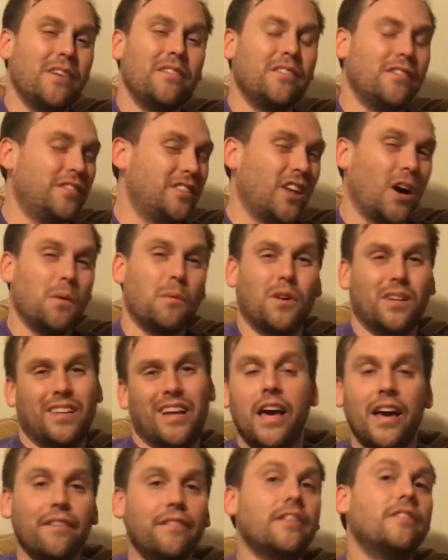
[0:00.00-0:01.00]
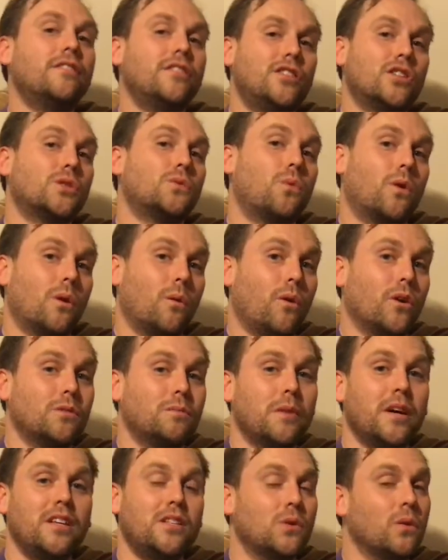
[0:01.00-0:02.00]
Even if you don't want that, even if you just want to watch
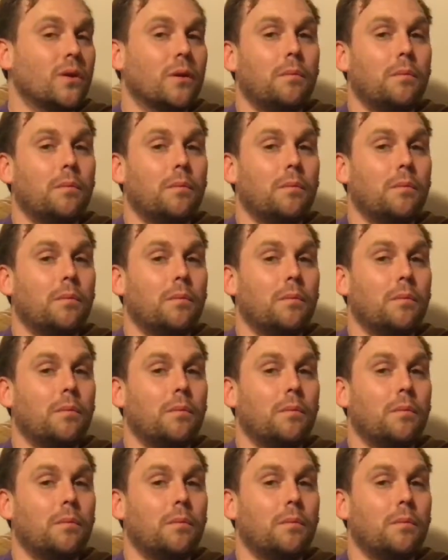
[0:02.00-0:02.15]
me talk